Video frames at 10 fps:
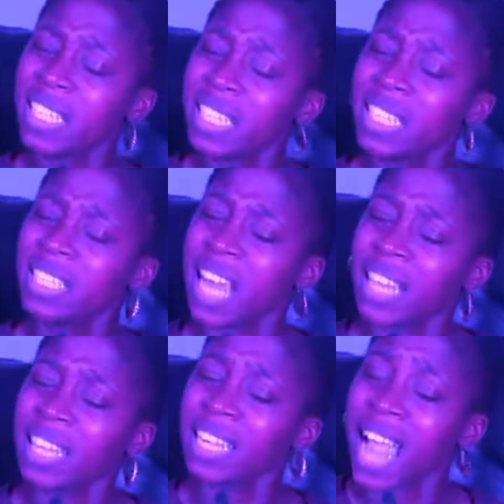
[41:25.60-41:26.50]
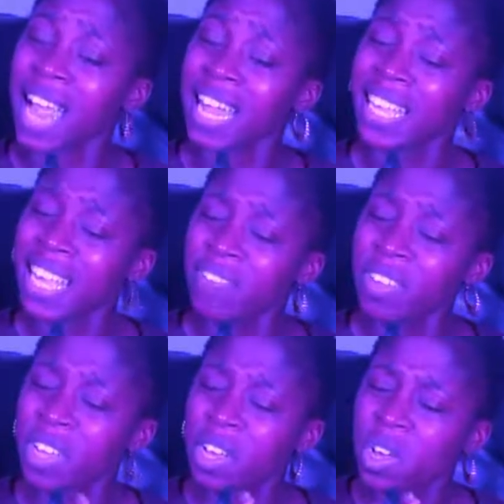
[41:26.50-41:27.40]
to the sign that God had
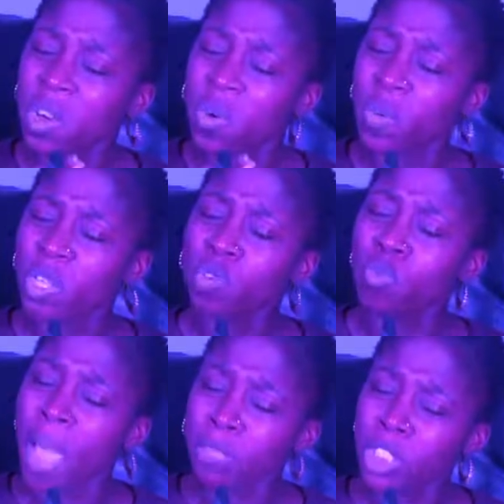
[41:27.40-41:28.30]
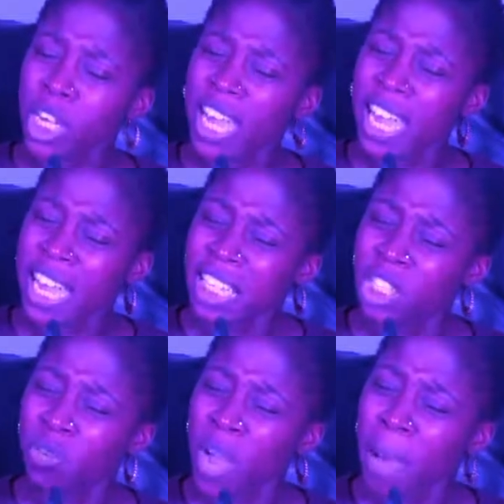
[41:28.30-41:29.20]
given when you wrapped your hands
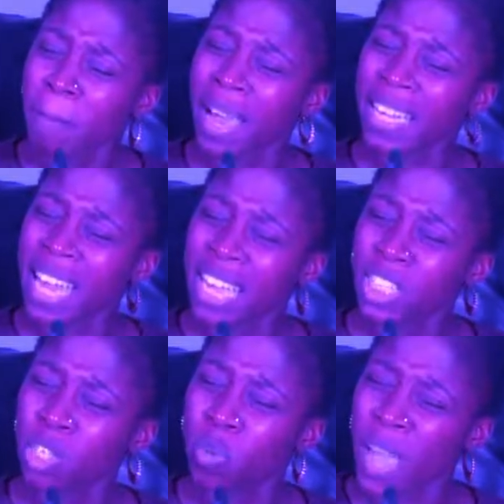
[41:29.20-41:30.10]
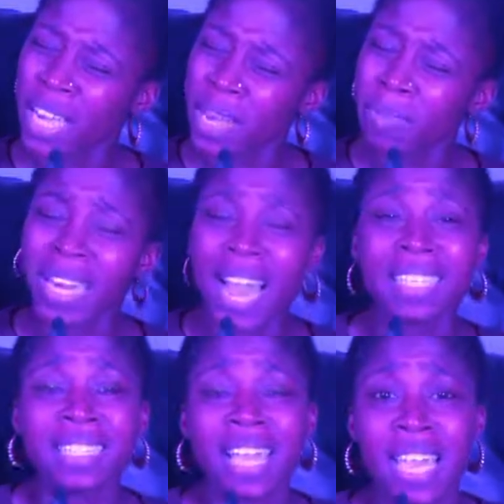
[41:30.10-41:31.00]
around my neck to wake up, yet I
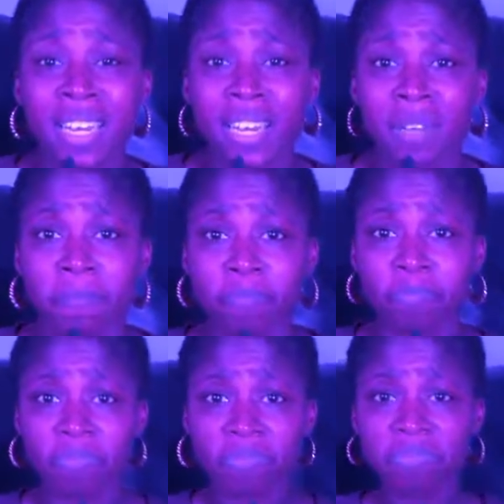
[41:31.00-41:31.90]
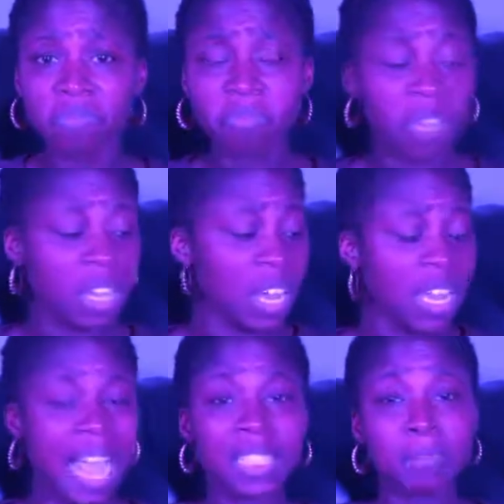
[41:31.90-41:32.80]
stayed up,
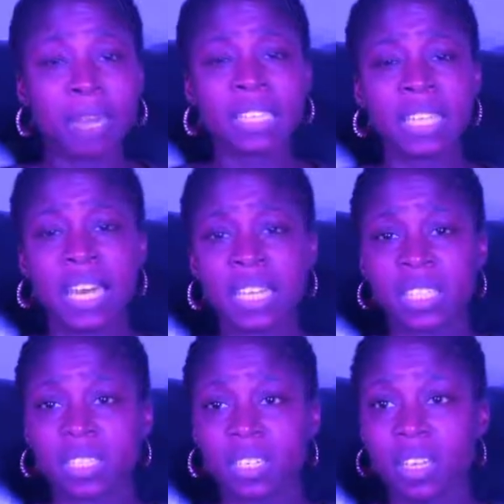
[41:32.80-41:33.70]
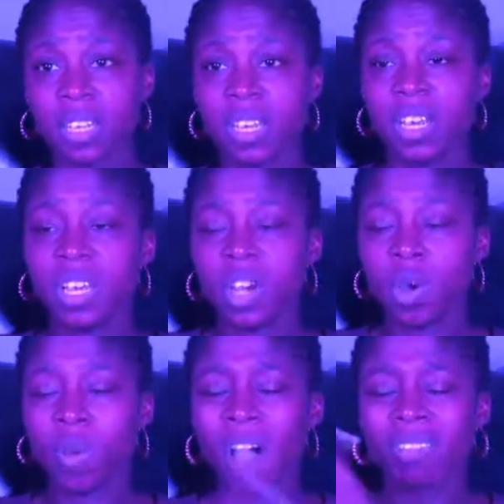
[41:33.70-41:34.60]
contemplating us,
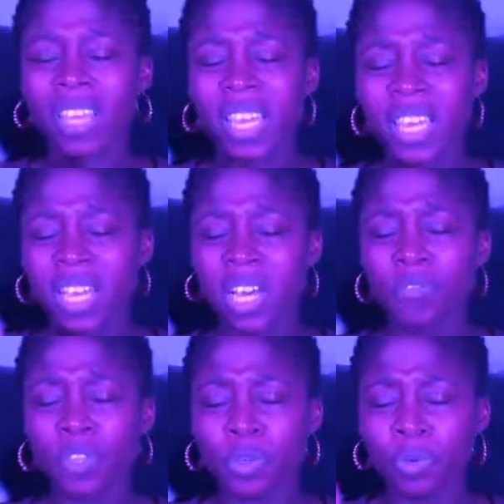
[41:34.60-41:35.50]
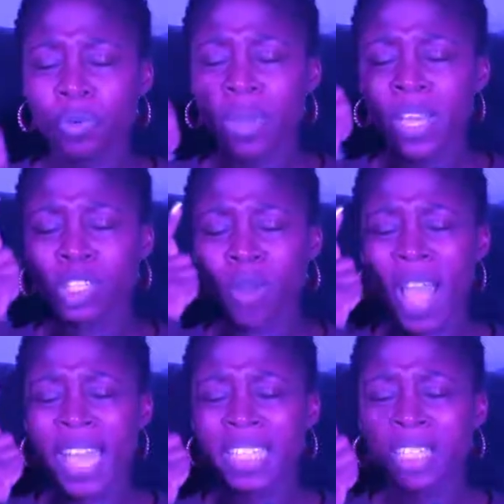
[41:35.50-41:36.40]
while thinking of you and
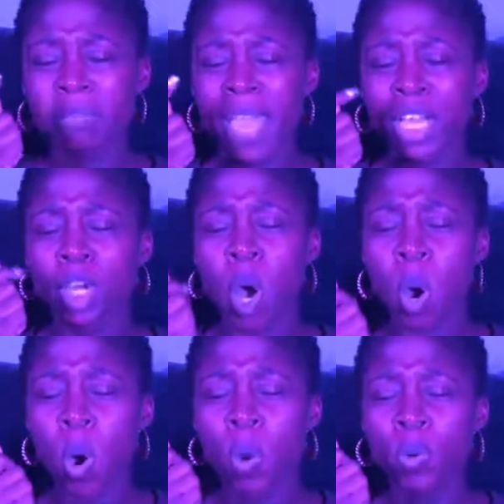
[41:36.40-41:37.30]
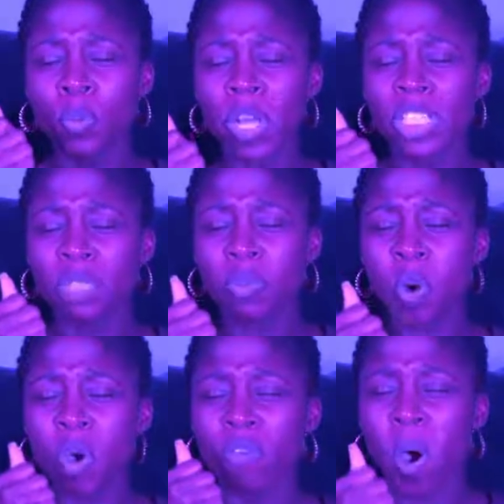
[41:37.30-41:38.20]
trying to make gold once
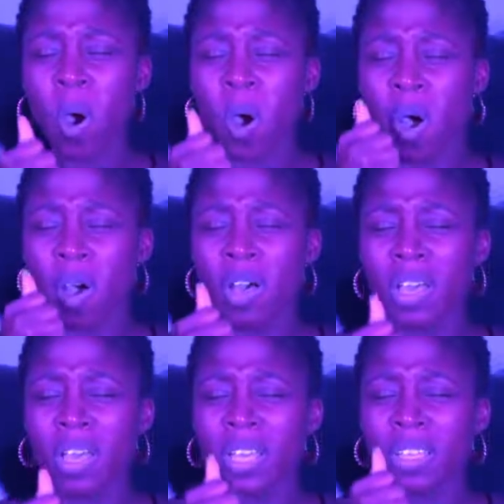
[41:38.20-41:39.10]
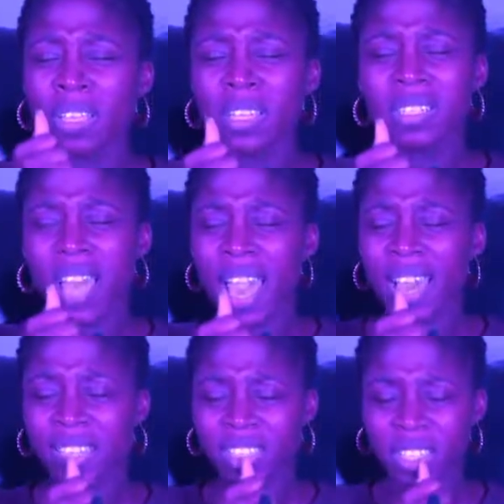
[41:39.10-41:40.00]
more of all these
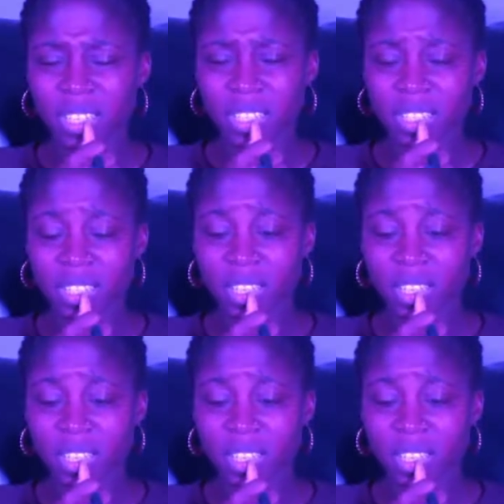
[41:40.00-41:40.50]
ashes.